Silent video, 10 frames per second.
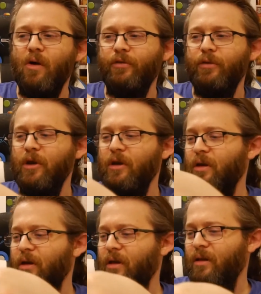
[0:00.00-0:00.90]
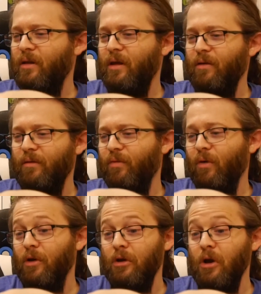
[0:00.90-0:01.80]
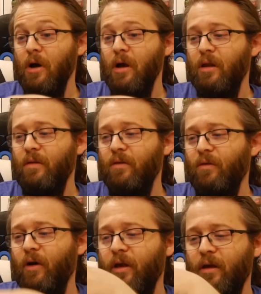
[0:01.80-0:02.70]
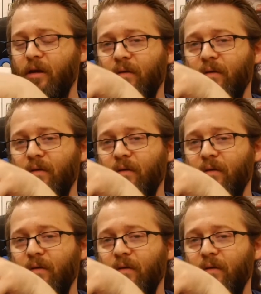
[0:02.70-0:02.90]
all to me, and it looked good, and, like,